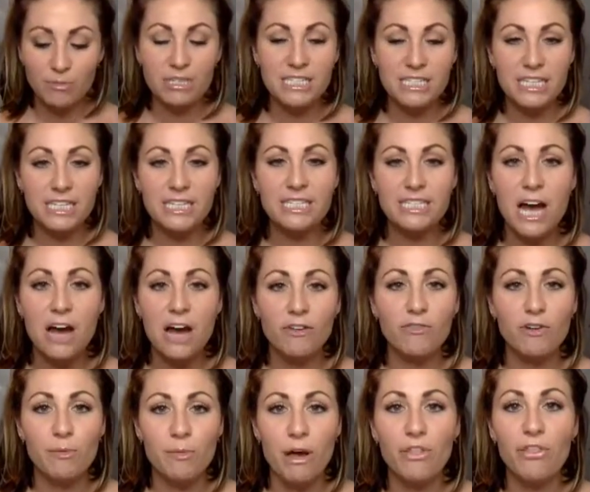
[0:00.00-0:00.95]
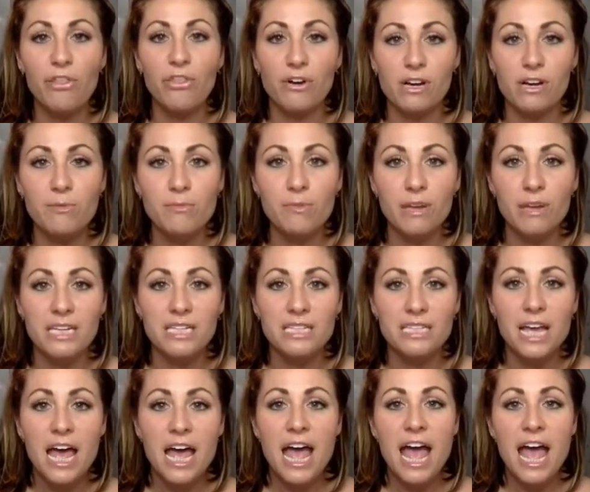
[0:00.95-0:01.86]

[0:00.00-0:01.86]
We'd sit down for about 30 minutes